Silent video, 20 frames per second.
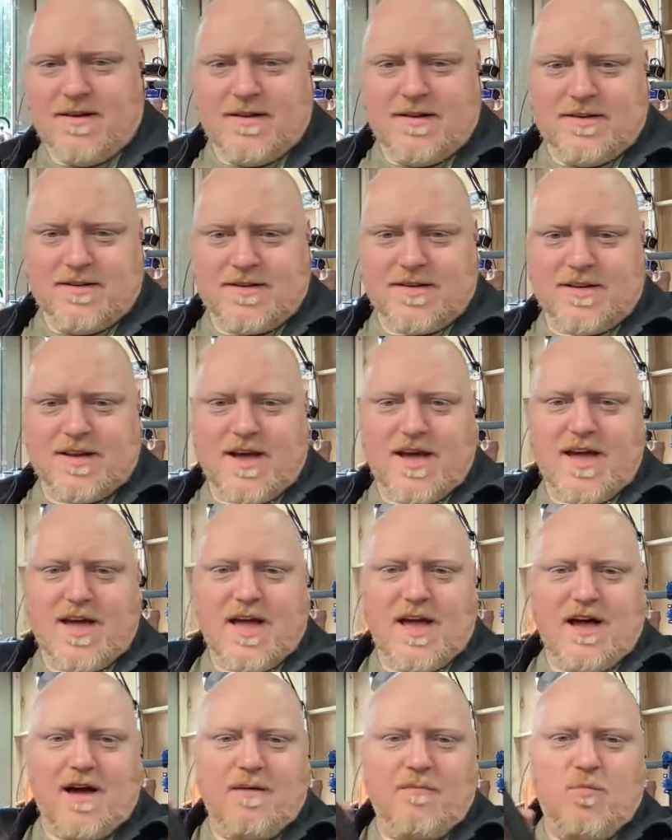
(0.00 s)
Today
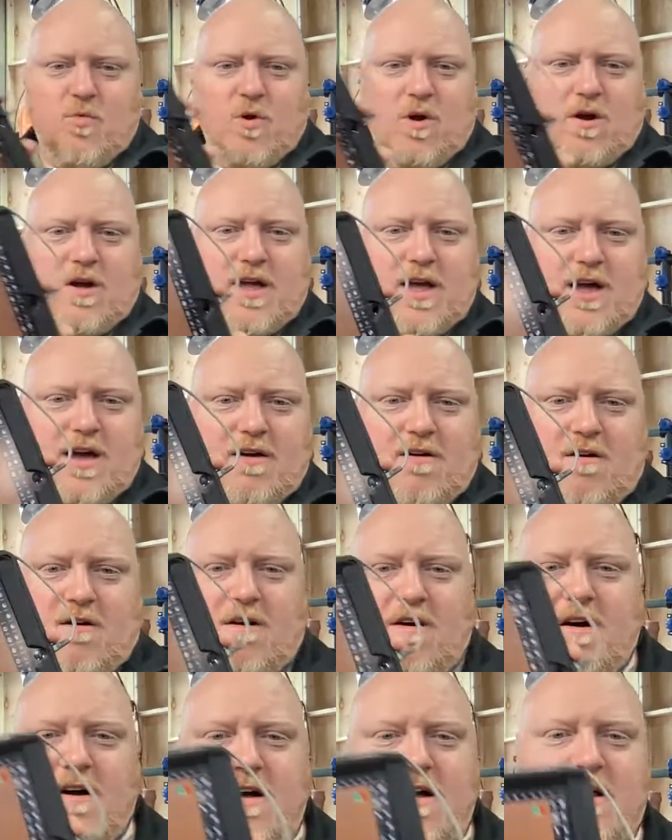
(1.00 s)
I'm working
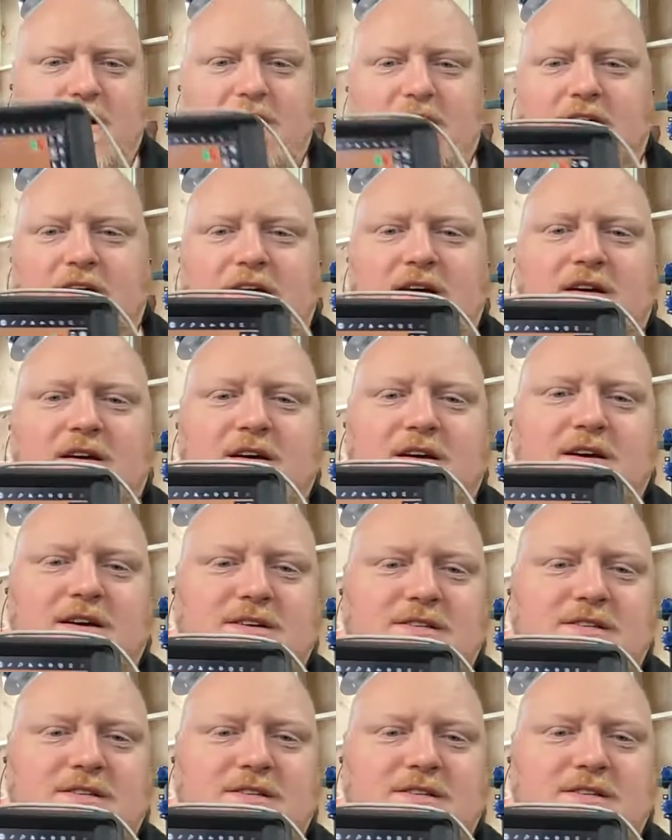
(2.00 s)
on a